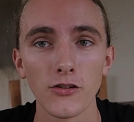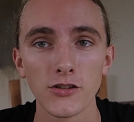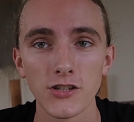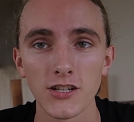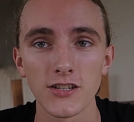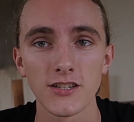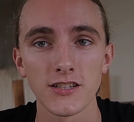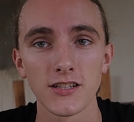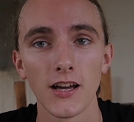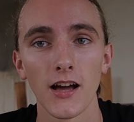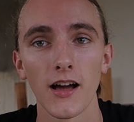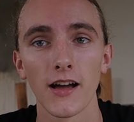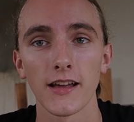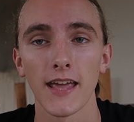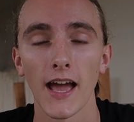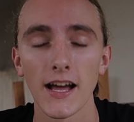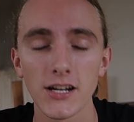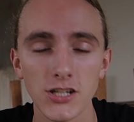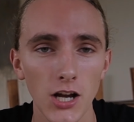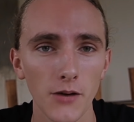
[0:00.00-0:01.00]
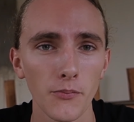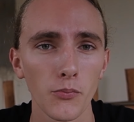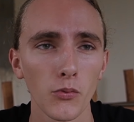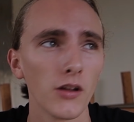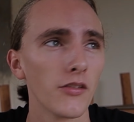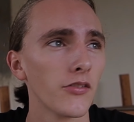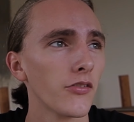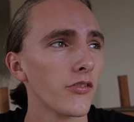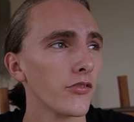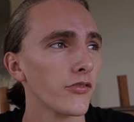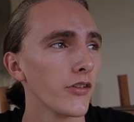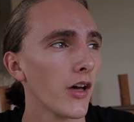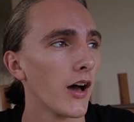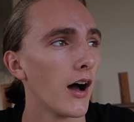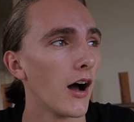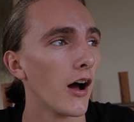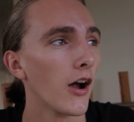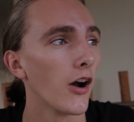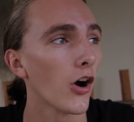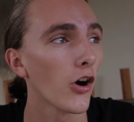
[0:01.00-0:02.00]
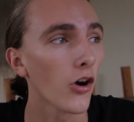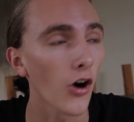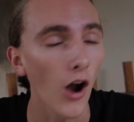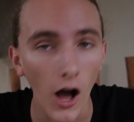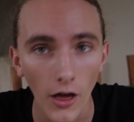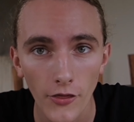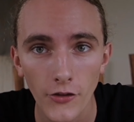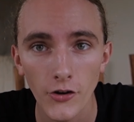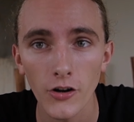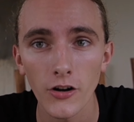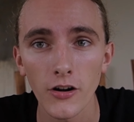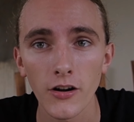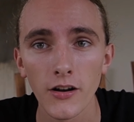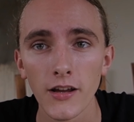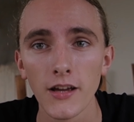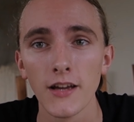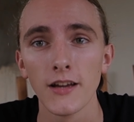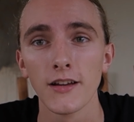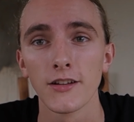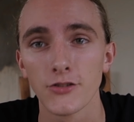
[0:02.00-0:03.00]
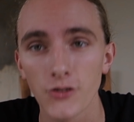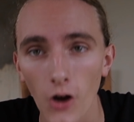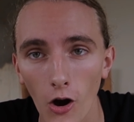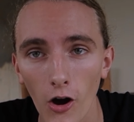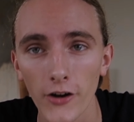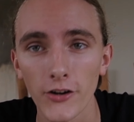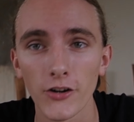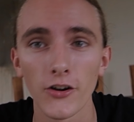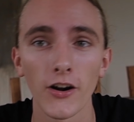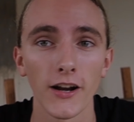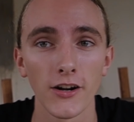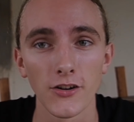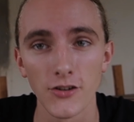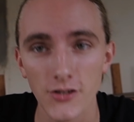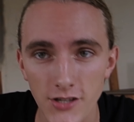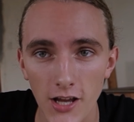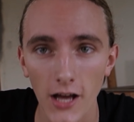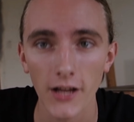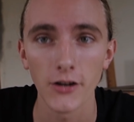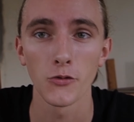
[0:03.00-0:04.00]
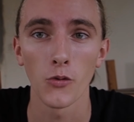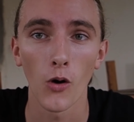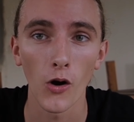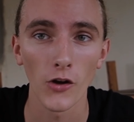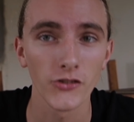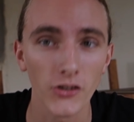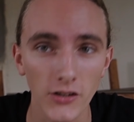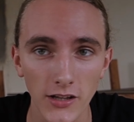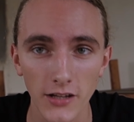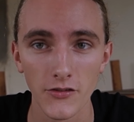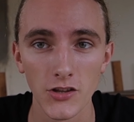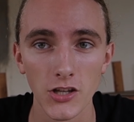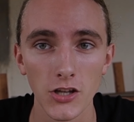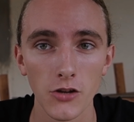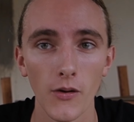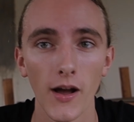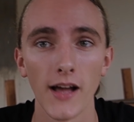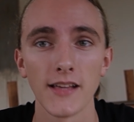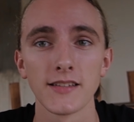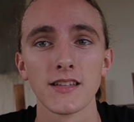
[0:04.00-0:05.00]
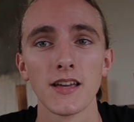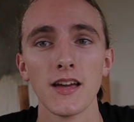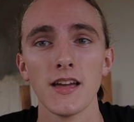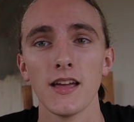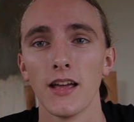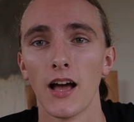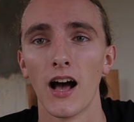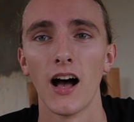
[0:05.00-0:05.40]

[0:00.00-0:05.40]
just to catch up with her other daughter and her son who also live in the US.